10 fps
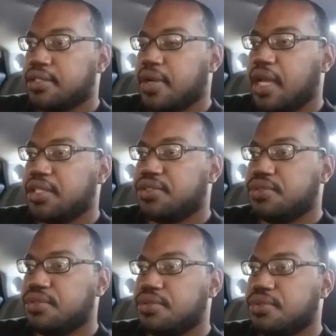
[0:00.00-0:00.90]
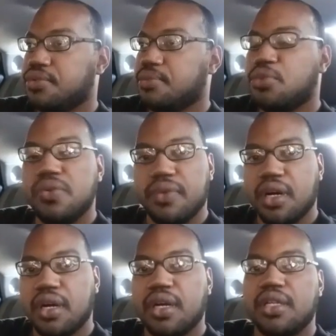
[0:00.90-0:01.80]
try to move
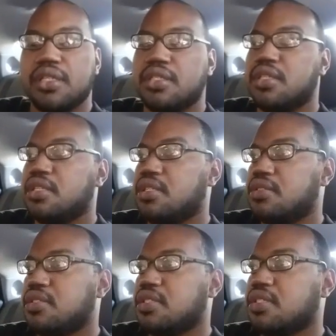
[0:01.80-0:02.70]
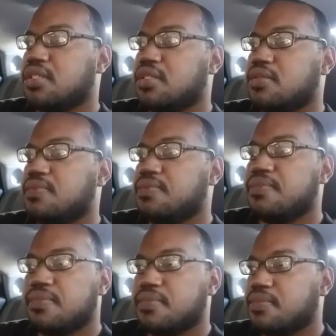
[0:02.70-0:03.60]
on and just
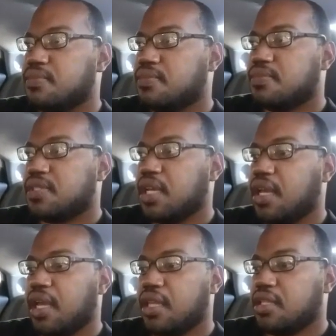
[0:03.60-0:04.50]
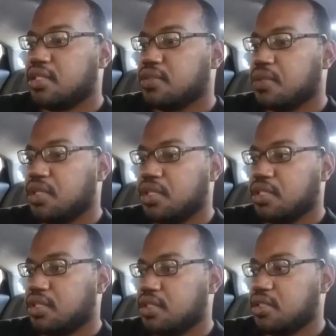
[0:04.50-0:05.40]
say, hey, this is what it
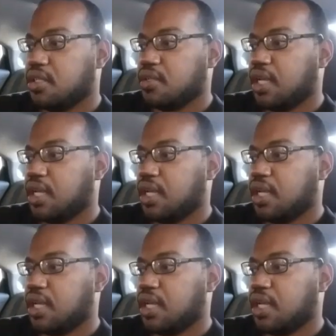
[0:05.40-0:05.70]
is, you know.